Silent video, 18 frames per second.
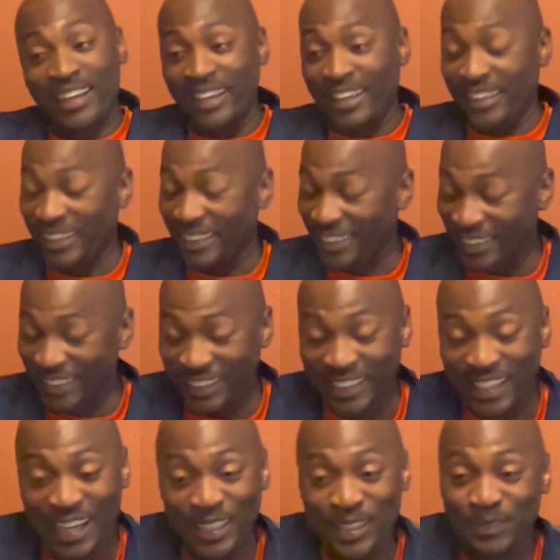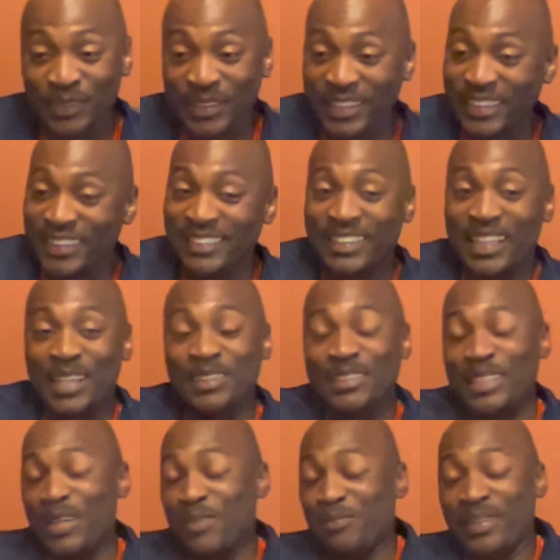hey, it got to be
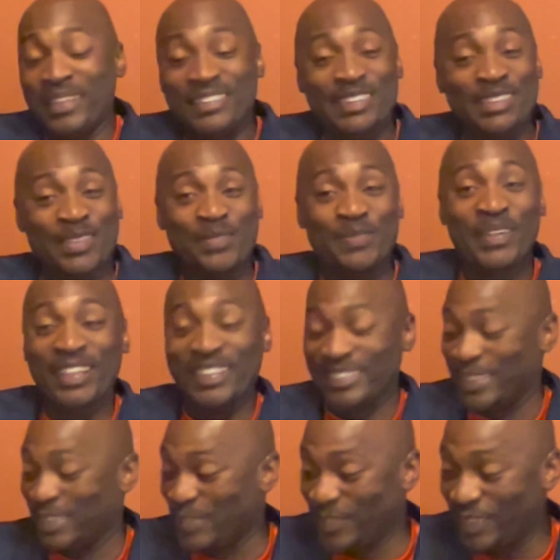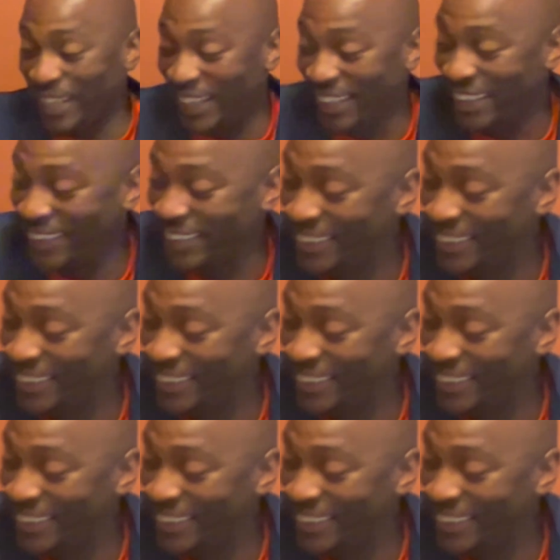that best of the best. If not, I